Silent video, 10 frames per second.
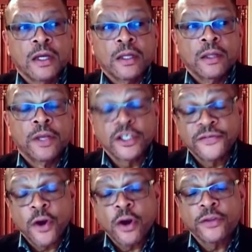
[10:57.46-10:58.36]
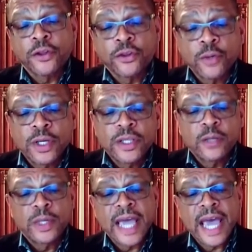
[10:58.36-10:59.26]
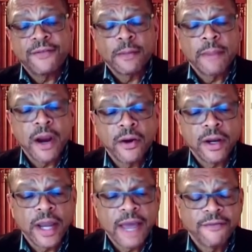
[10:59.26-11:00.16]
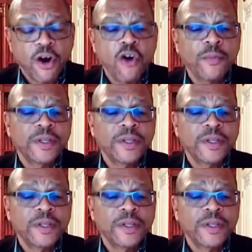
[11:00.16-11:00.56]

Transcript: Thus far, the three that we have in America have all been